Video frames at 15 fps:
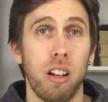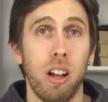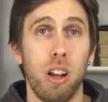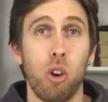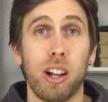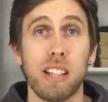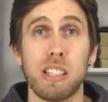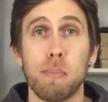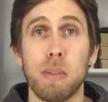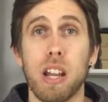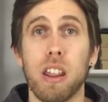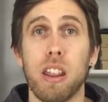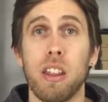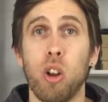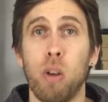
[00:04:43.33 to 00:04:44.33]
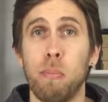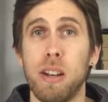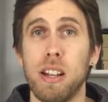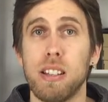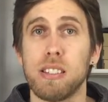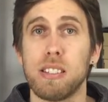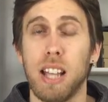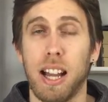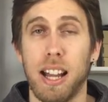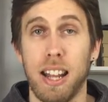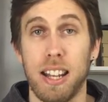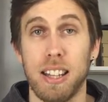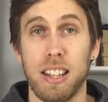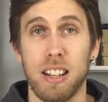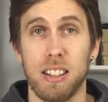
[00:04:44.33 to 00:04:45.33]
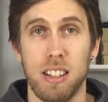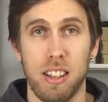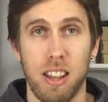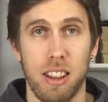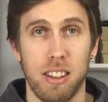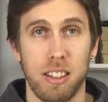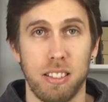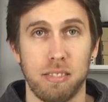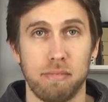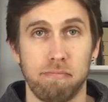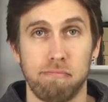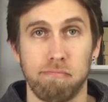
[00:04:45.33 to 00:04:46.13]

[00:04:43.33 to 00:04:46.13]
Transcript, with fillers: what's lost in name, you'll win it in eternity.